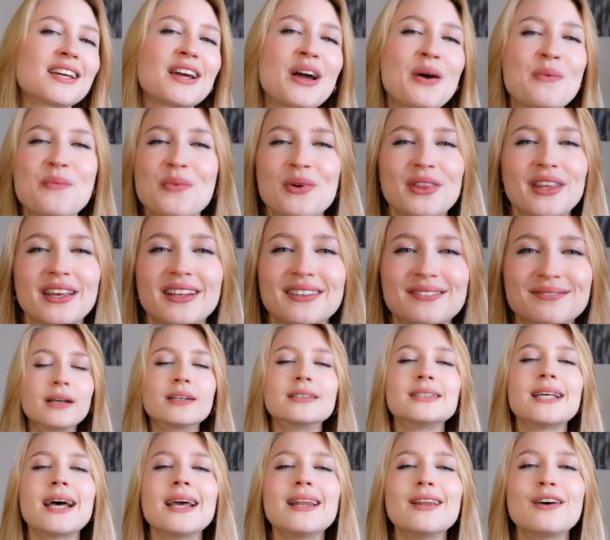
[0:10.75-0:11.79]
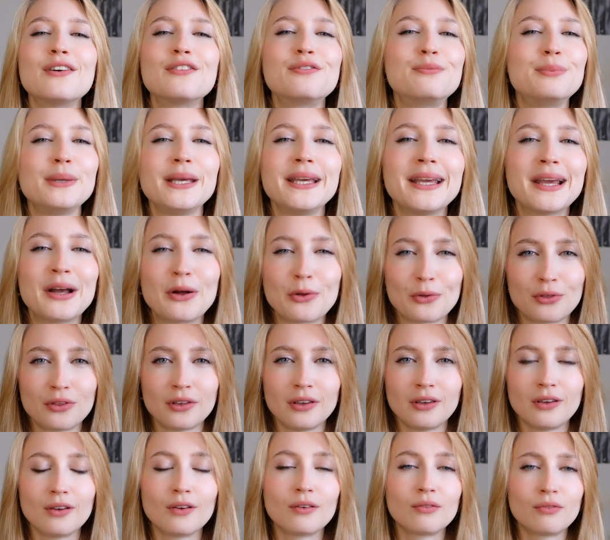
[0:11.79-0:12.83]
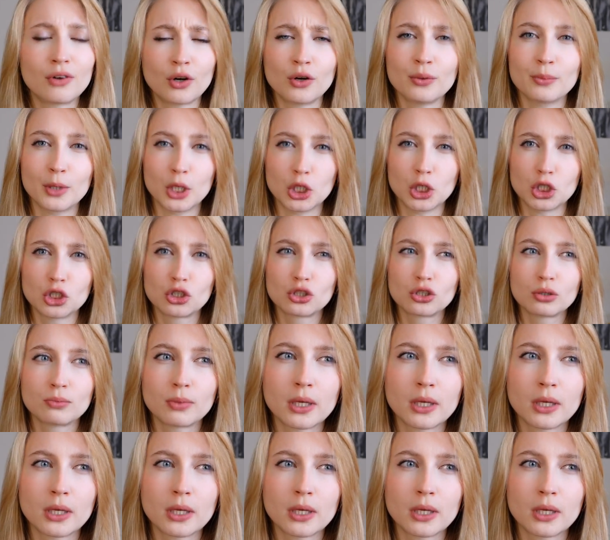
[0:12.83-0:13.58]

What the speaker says: come with it. Because I love being healthy very much,